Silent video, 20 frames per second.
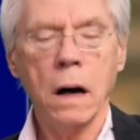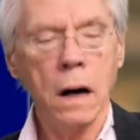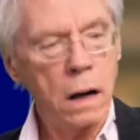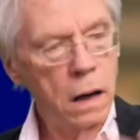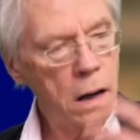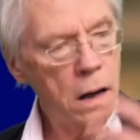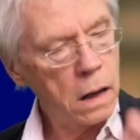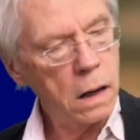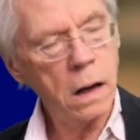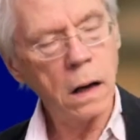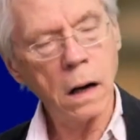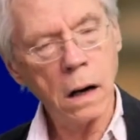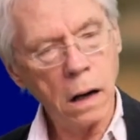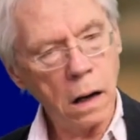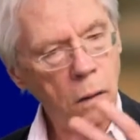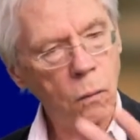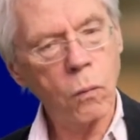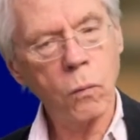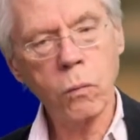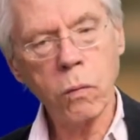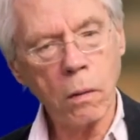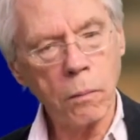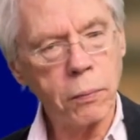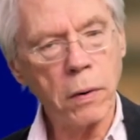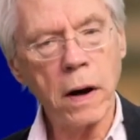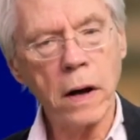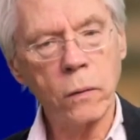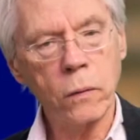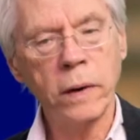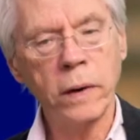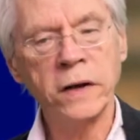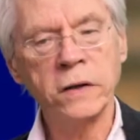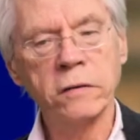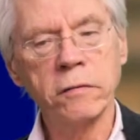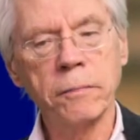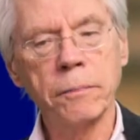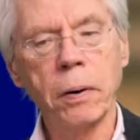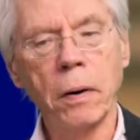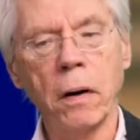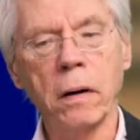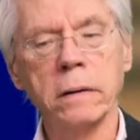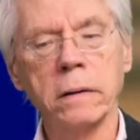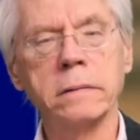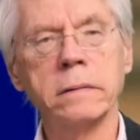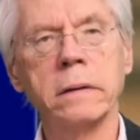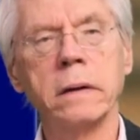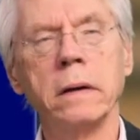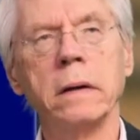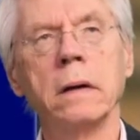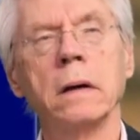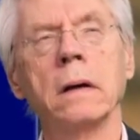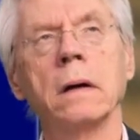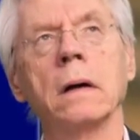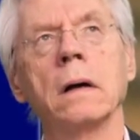a broad range of policy